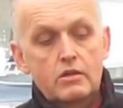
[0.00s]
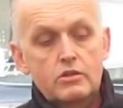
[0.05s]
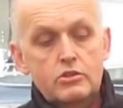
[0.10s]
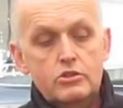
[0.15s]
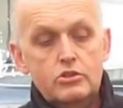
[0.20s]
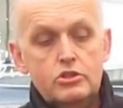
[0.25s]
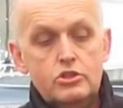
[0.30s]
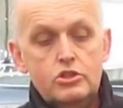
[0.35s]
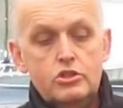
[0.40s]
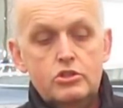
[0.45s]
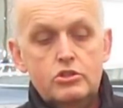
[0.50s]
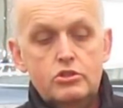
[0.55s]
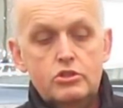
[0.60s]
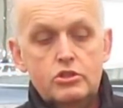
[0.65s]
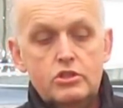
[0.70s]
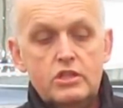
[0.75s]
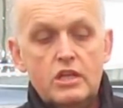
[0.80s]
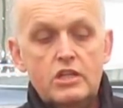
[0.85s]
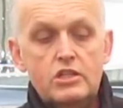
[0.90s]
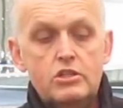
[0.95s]

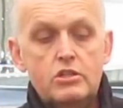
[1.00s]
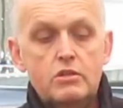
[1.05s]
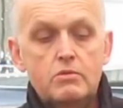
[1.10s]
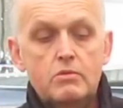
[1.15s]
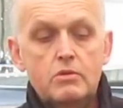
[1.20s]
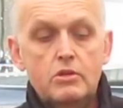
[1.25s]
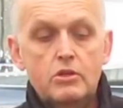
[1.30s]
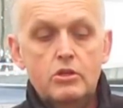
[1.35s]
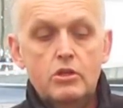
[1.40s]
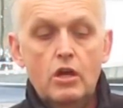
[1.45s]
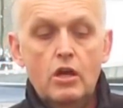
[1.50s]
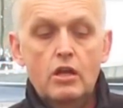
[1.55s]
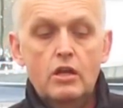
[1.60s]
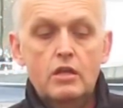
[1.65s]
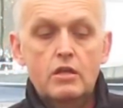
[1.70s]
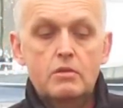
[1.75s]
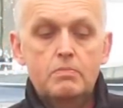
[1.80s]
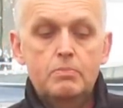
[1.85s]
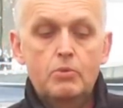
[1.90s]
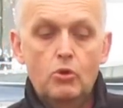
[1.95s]
Just get your
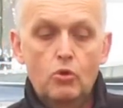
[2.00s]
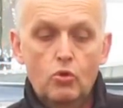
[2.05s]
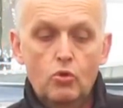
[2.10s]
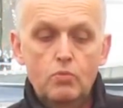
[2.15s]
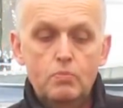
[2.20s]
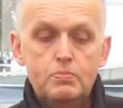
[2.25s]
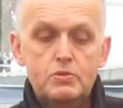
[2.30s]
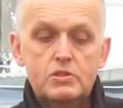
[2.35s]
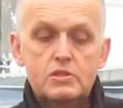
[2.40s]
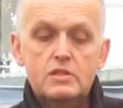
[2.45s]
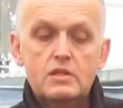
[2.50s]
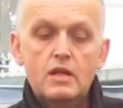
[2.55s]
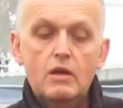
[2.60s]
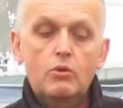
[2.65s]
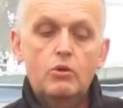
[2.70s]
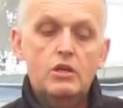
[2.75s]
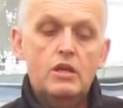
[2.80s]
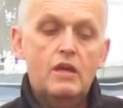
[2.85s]
garlic bulbs. Now what